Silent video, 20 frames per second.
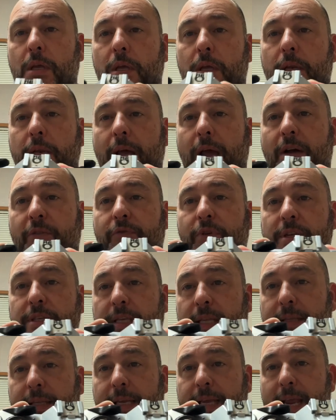now if we
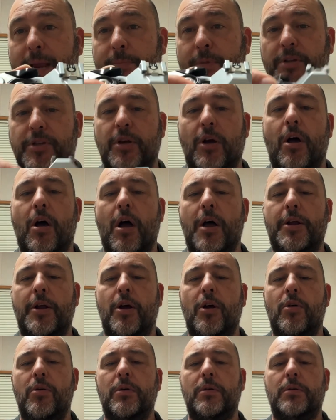set the camera to
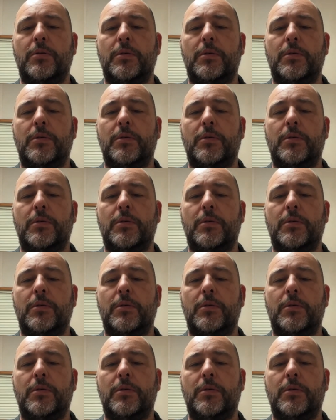auto,